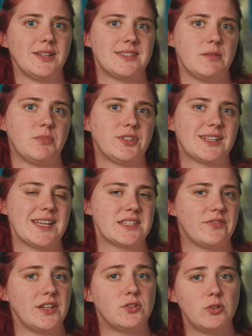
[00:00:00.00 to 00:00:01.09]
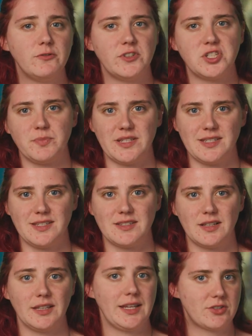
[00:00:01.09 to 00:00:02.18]
is able to classify 2 fish species,
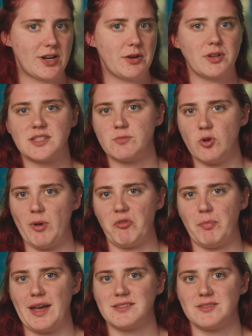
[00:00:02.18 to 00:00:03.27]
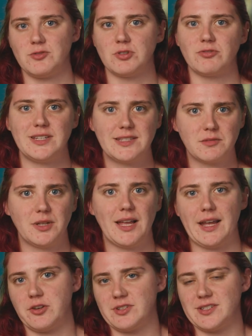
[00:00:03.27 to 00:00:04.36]
lake trout and smallmouth bass, to a reasonable
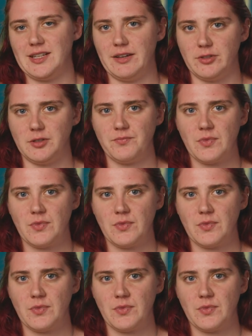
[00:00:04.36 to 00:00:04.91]
accuracy level.